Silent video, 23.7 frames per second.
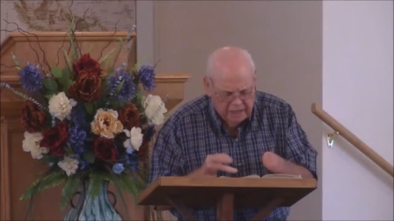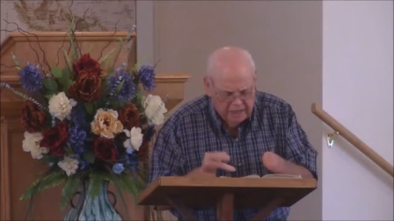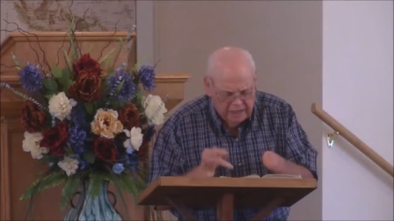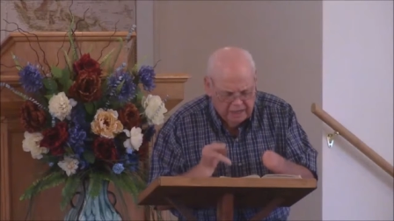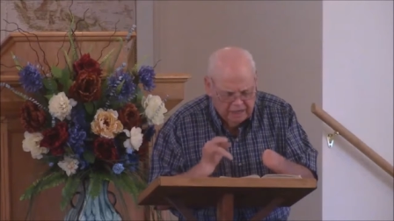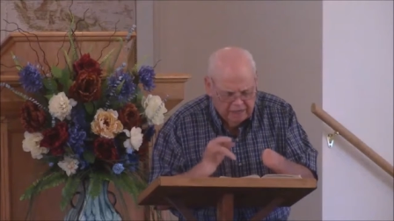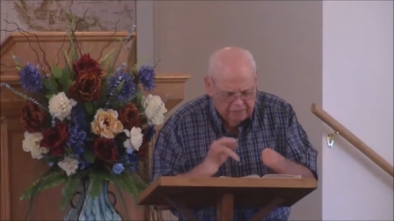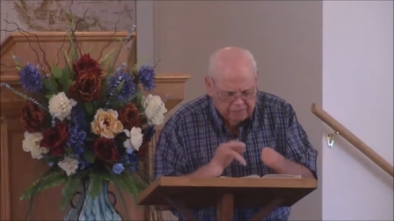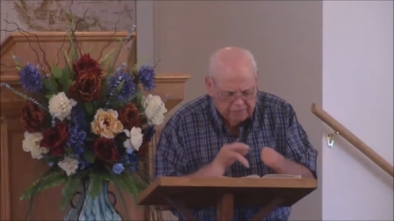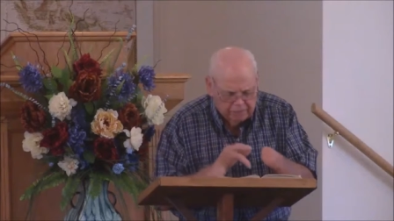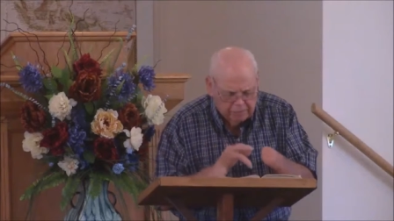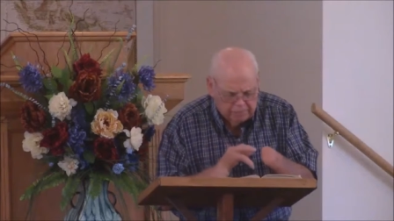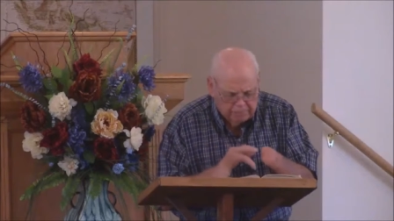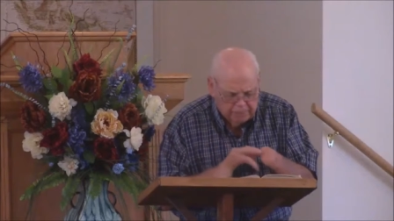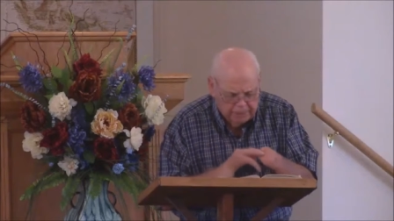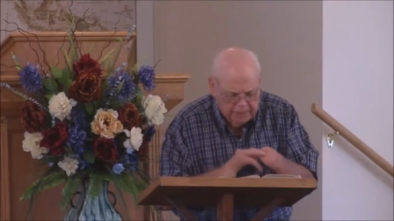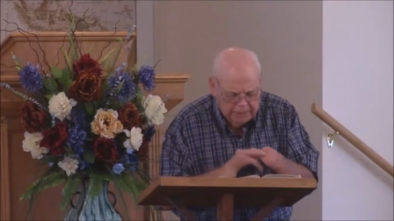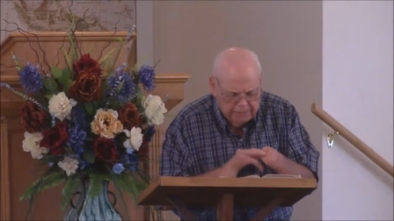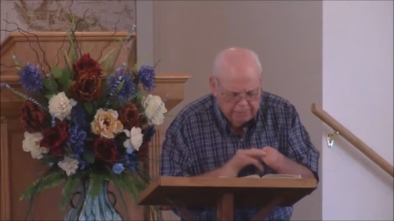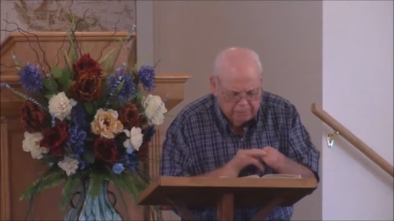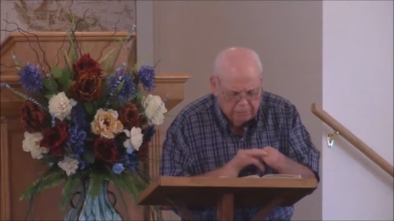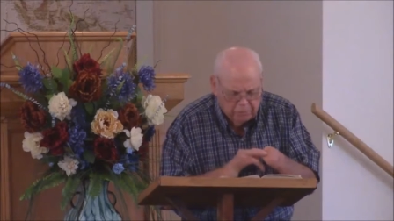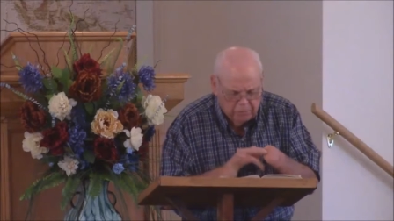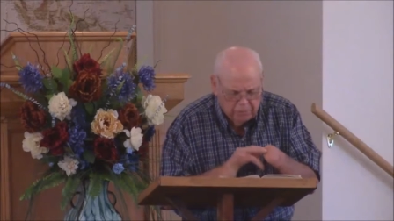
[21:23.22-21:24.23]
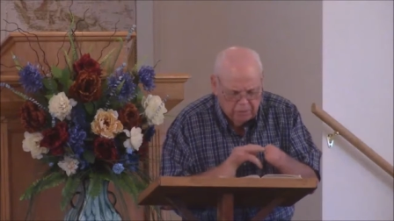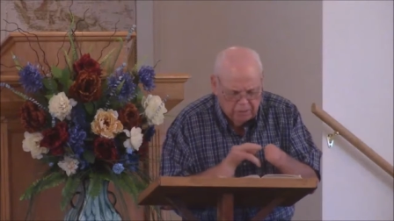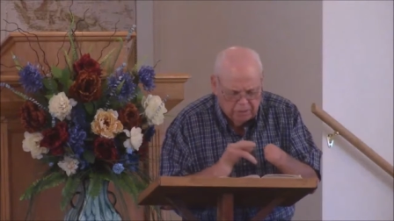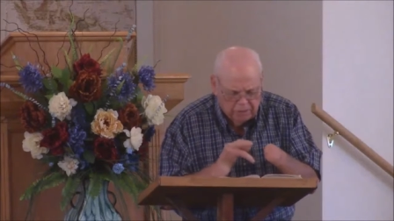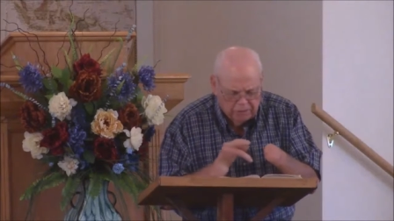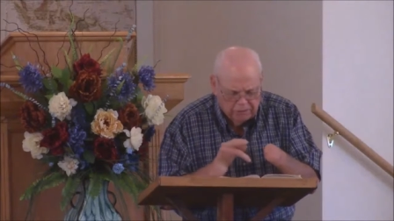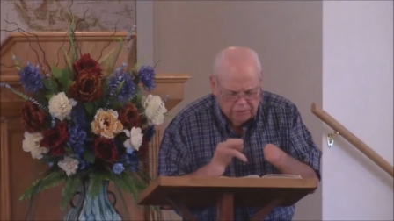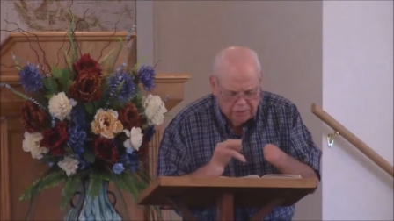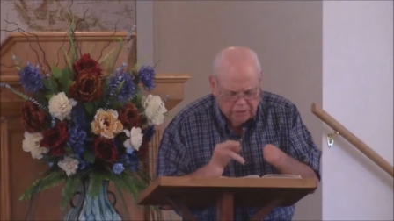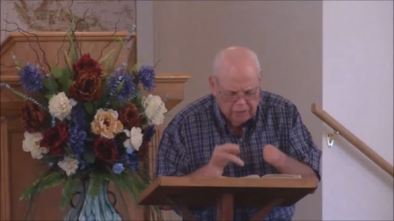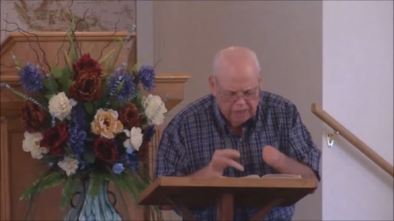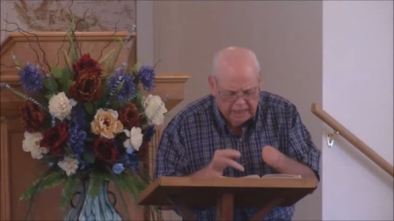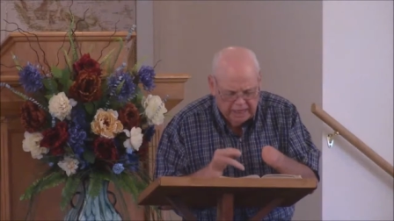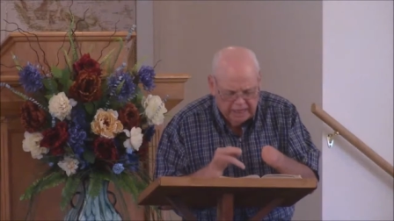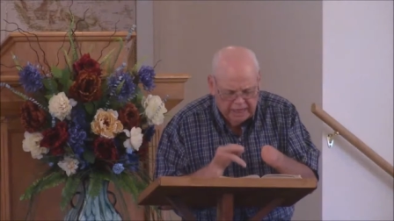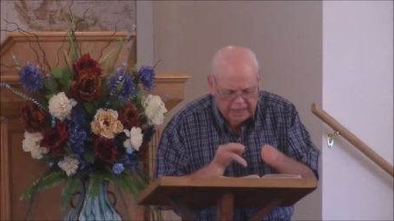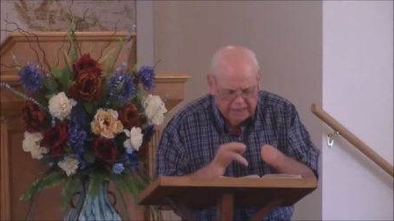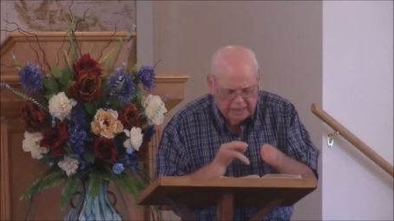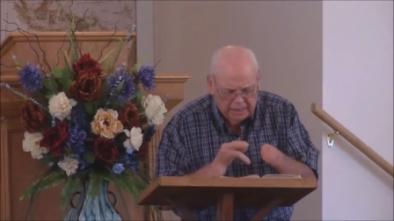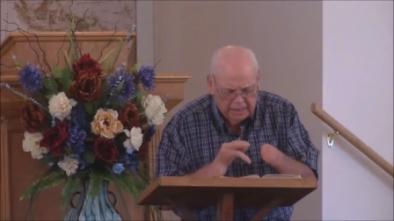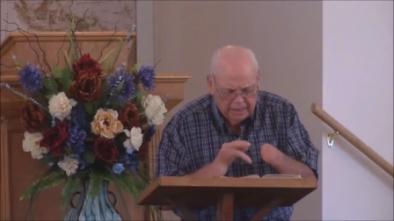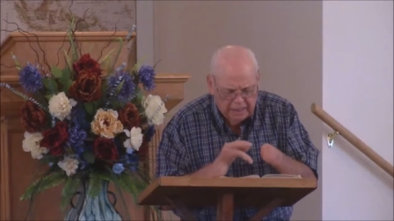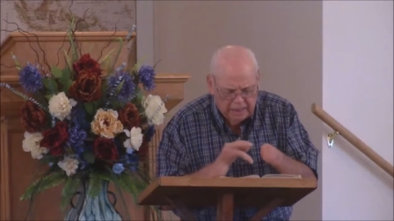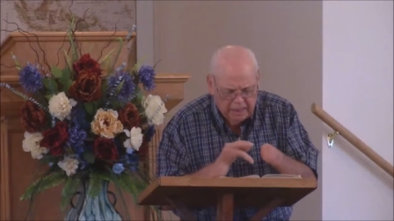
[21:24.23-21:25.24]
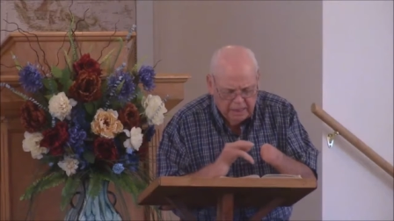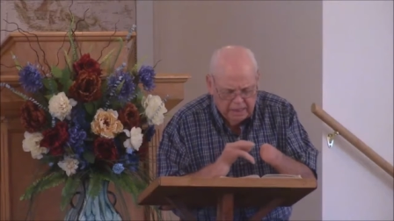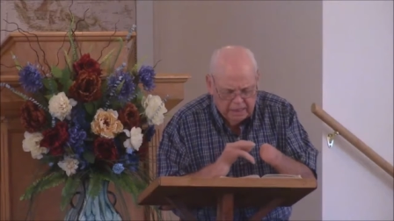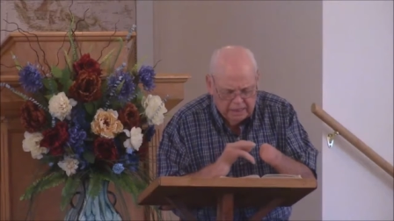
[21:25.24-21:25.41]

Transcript: if the people of the land